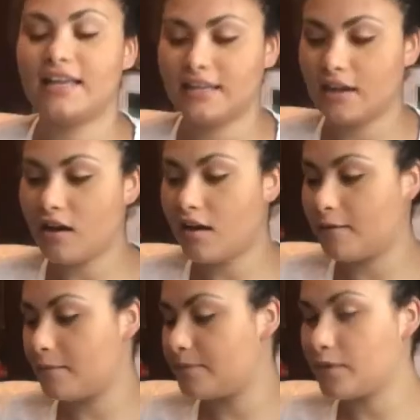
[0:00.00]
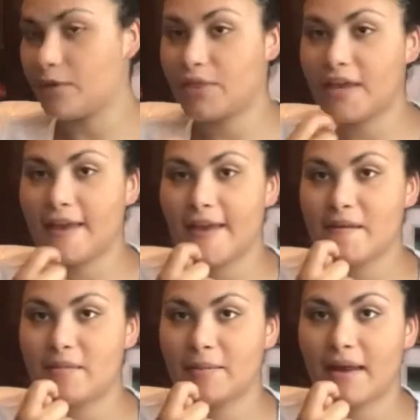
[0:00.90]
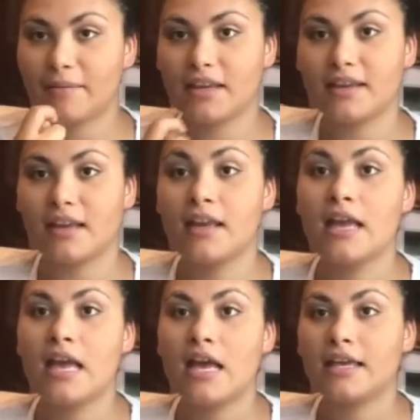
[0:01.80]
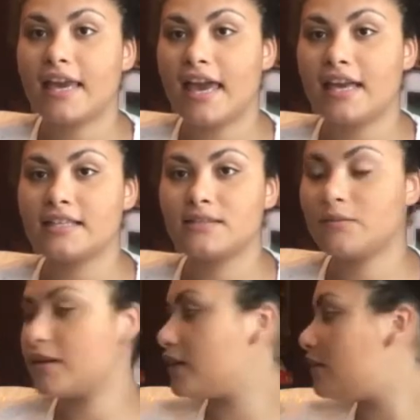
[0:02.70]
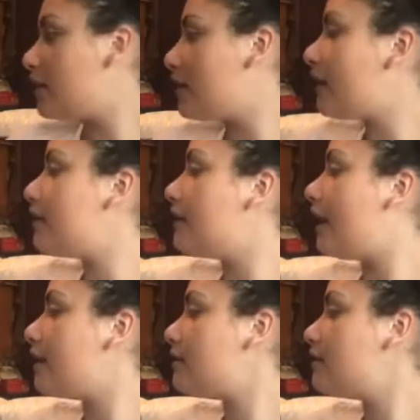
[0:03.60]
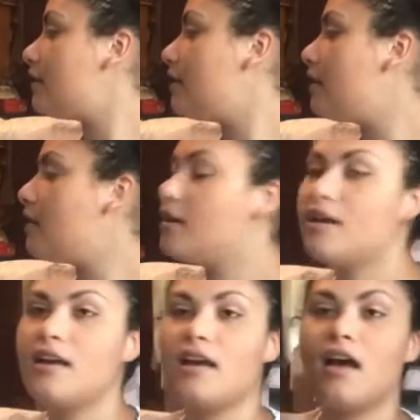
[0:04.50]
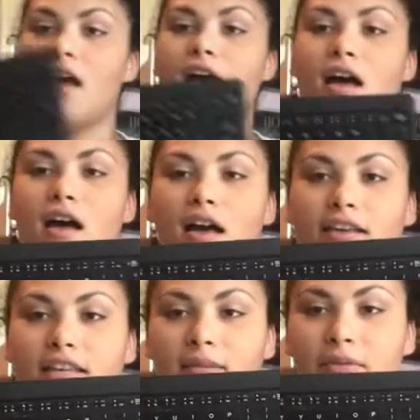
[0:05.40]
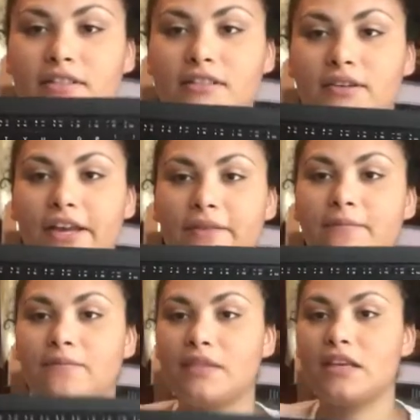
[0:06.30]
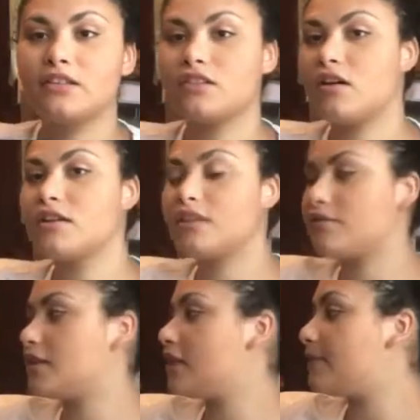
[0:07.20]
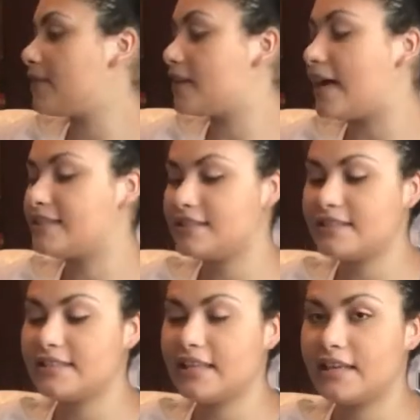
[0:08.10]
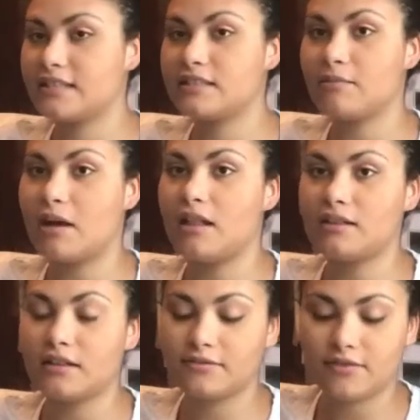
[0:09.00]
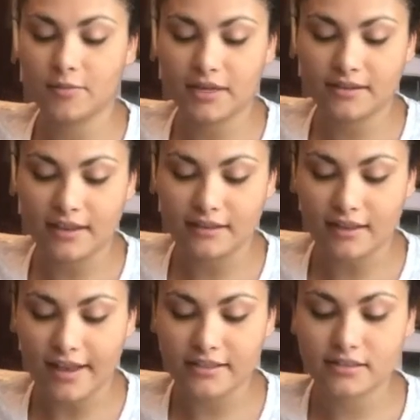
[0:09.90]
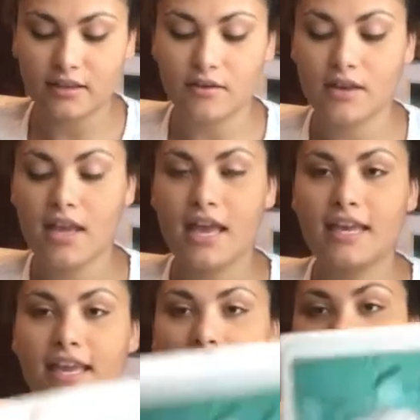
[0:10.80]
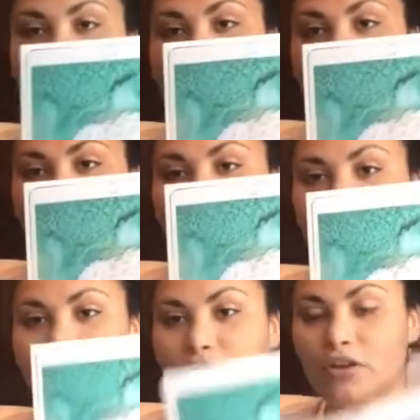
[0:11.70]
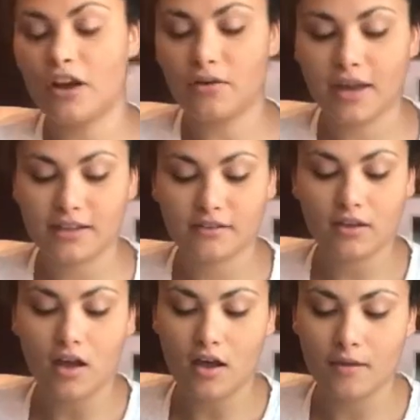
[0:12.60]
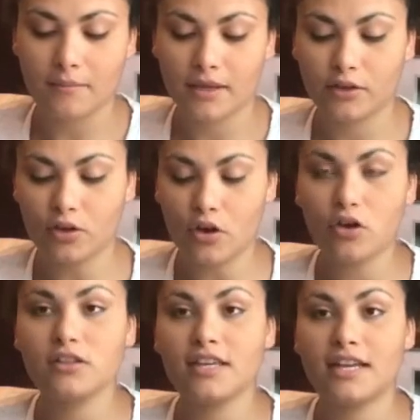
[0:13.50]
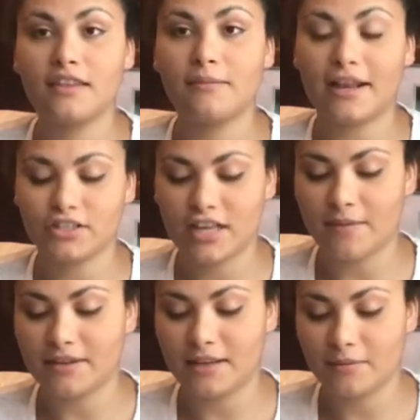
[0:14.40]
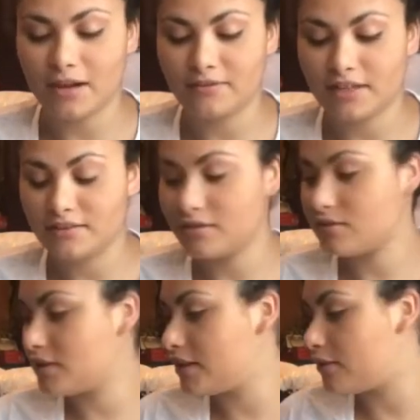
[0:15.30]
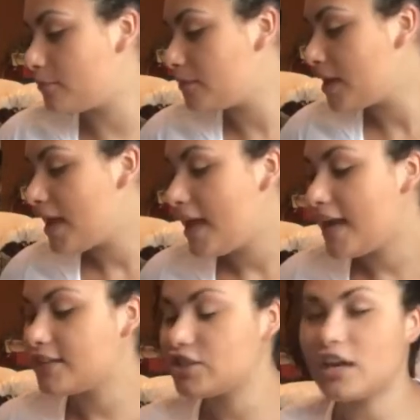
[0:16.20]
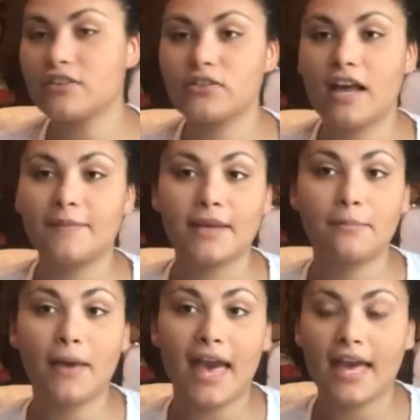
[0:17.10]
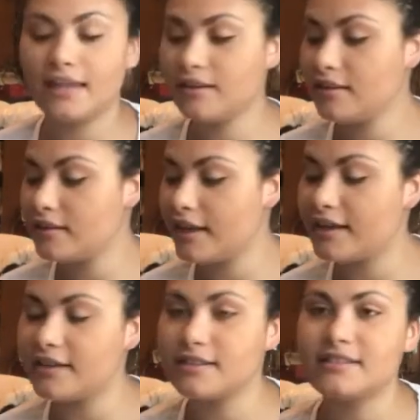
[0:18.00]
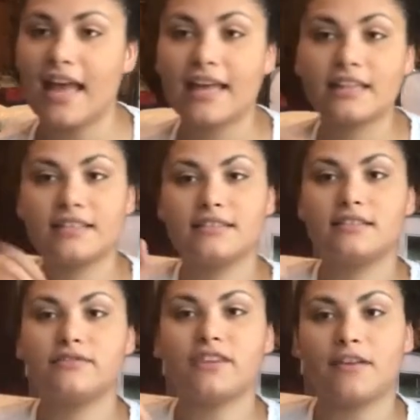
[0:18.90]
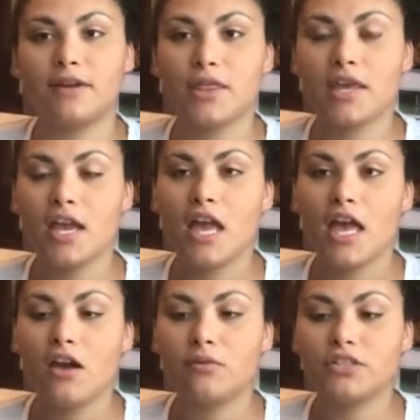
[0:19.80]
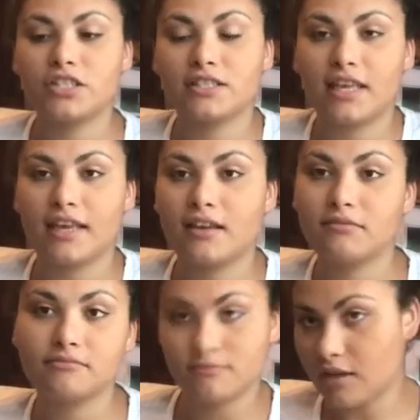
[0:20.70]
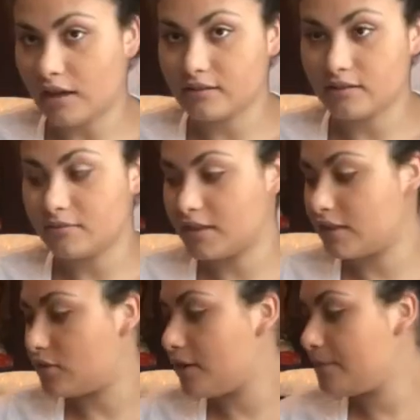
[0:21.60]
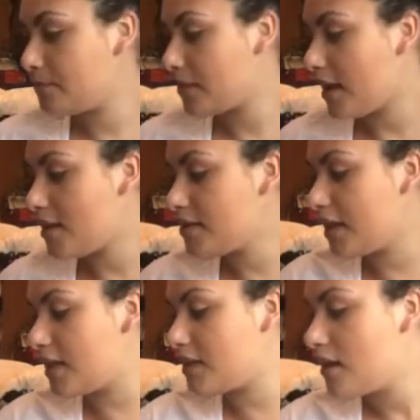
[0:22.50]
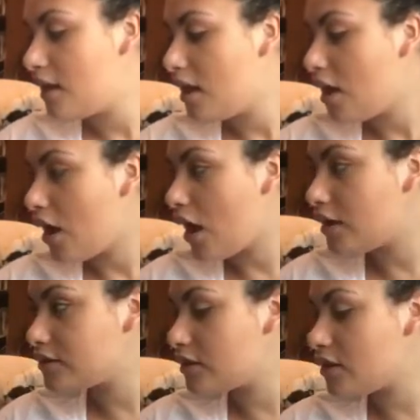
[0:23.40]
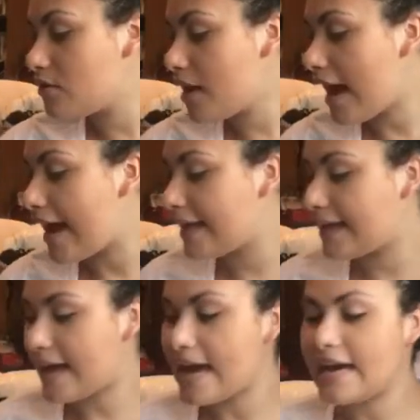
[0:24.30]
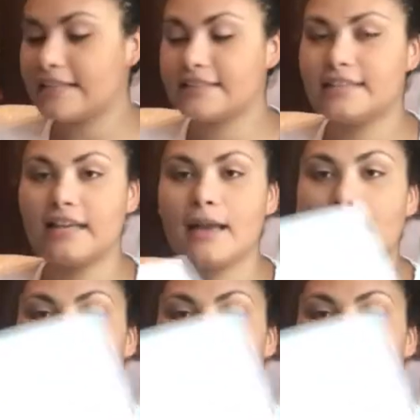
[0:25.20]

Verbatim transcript: and um, with it, my mom got me a case where you can like connect a keyboard to it. So it's like really good for class. It's like small enough for me to take the class. So yeah, I got the iPad Pro. It's um in gold and on the back she got my name carved in, so it's really dope. And she also got me a pen, like a stylus to write with, which is like awesome, really cool. And then also I got